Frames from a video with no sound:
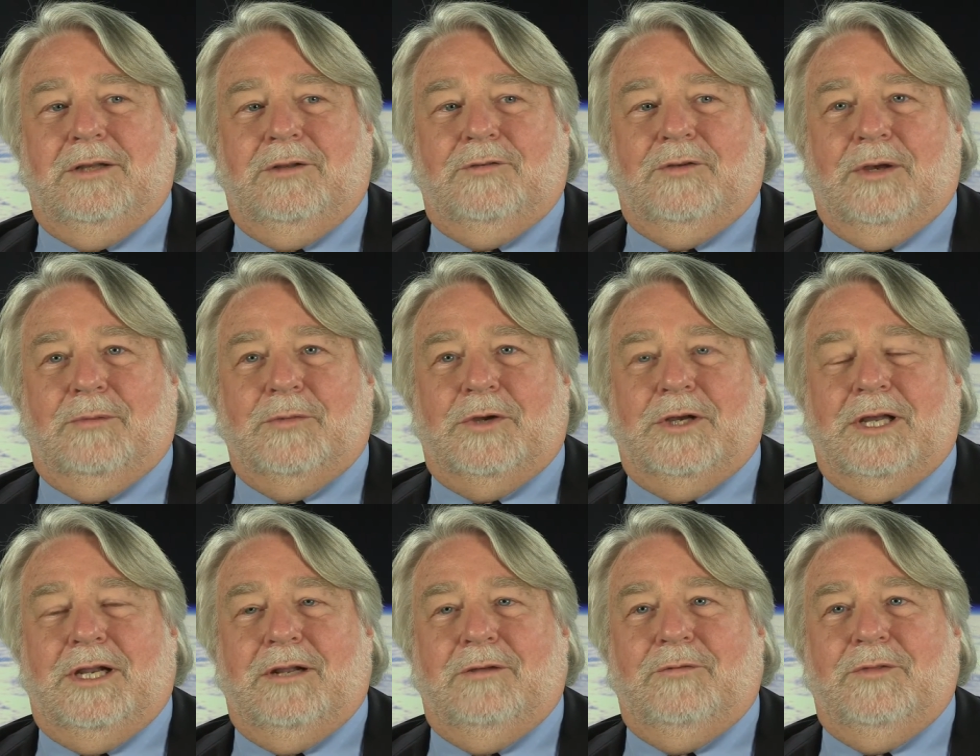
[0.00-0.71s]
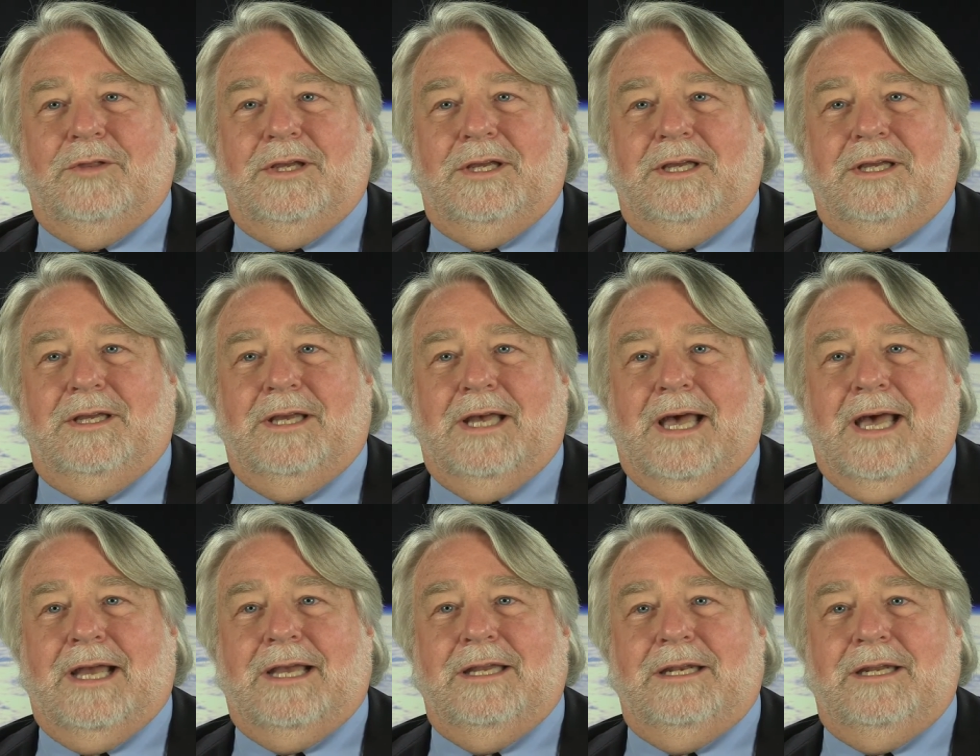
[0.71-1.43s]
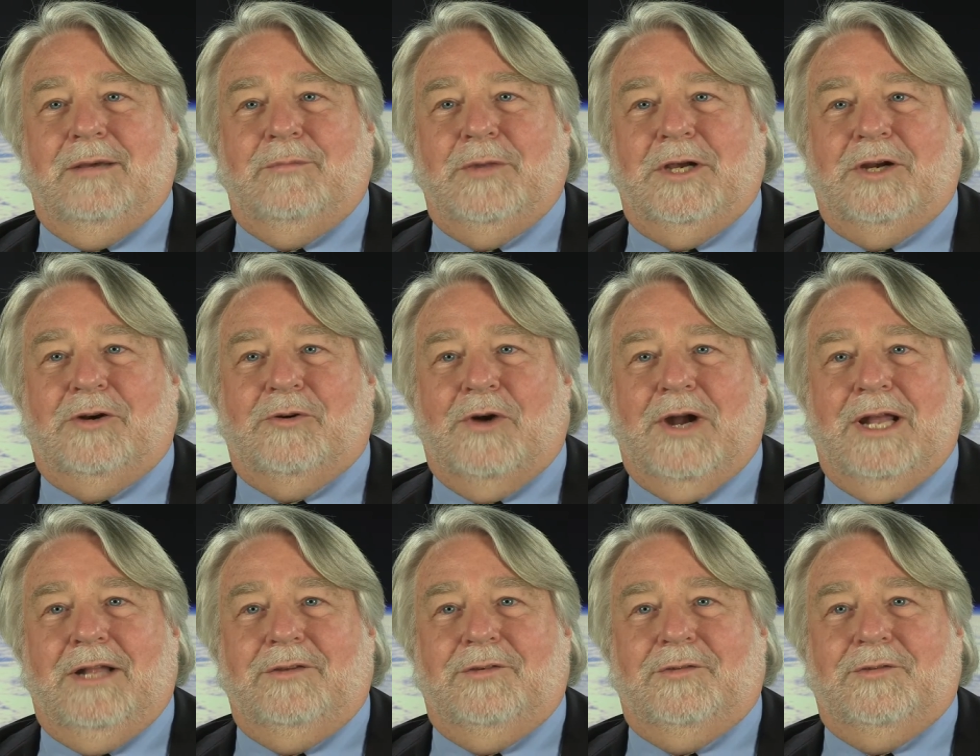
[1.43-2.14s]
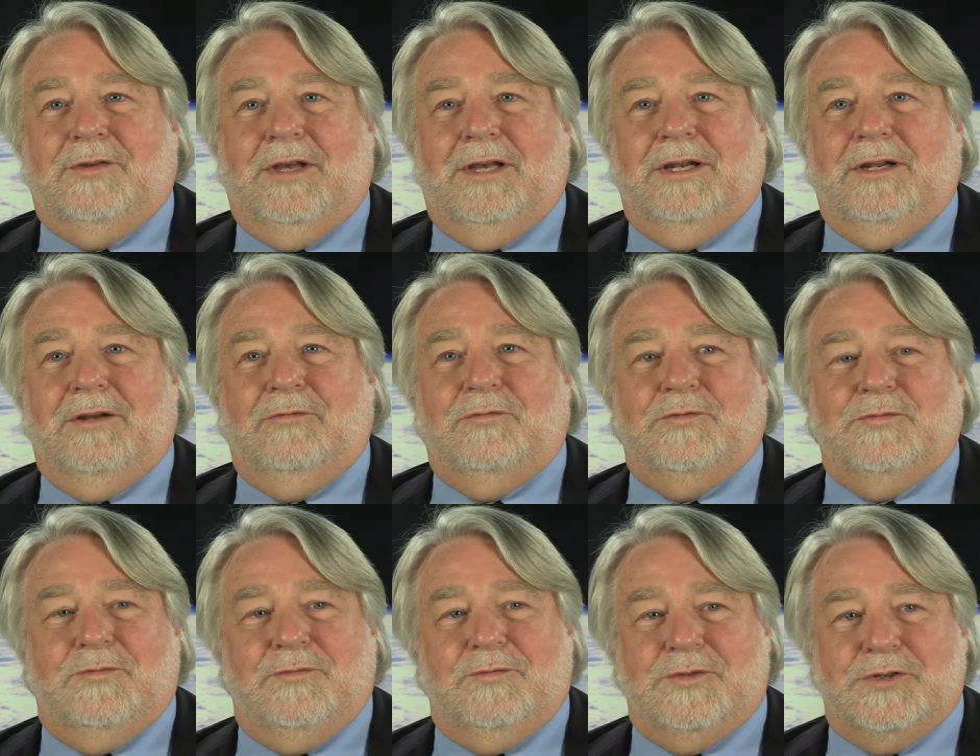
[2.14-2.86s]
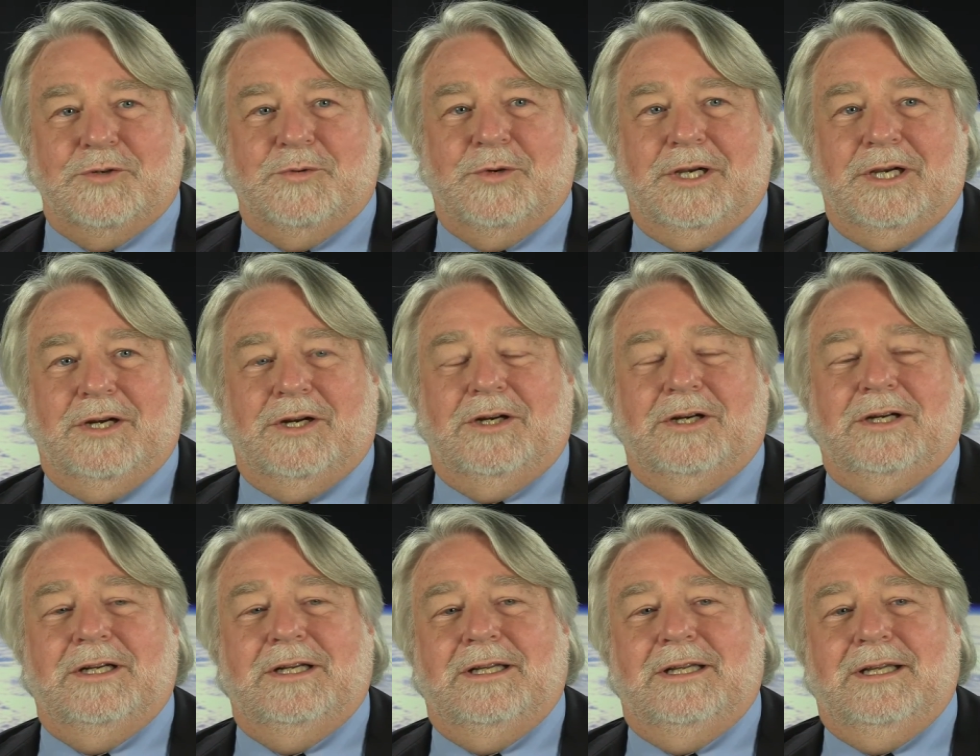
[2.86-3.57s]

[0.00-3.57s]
So I'm kind of the academic grandson of Schwinger.